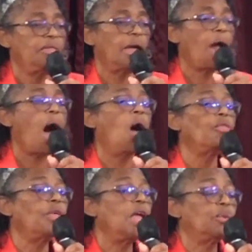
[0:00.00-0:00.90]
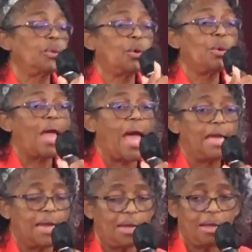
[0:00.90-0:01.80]
that all things were
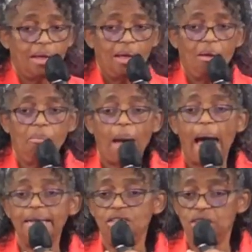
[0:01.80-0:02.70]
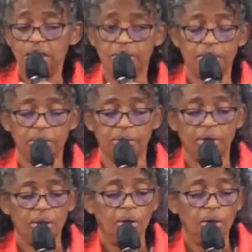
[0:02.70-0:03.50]
created by Jesus.